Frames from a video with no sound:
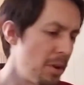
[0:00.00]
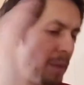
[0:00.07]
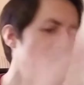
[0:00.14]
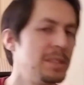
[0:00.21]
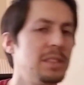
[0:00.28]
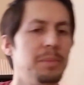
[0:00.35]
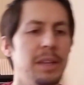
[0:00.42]

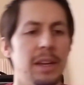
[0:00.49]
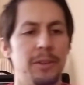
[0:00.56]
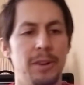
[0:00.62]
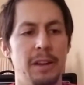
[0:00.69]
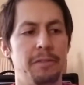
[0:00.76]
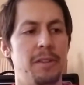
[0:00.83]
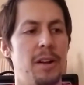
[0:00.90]
to be a
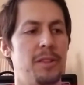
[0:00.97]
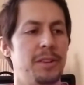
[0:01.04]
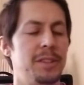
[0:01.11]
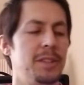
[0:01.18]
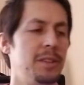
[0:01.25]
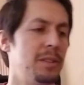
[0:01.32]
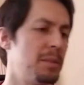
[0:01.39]
great father
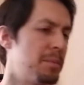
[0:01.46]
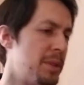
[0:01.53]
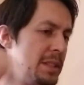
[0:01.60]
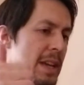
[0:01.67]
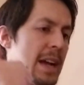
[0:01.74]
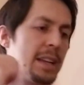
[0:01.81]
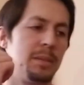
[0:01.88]
to you, to
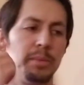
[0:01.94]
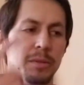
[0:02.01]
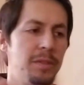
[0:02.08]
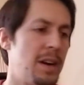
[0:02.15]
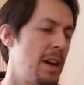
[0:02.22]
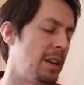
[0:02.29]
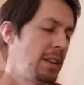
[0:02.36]
protect,
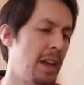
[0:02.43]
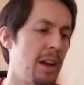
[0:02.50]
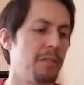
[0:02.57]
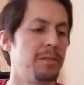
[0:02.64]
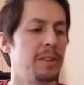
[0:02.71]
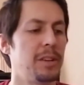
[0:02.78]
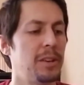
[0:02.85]
provide, and care
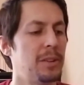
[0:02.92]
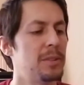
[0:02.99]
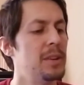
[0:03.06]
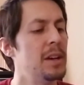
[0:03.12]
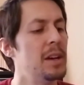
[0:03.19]
for you.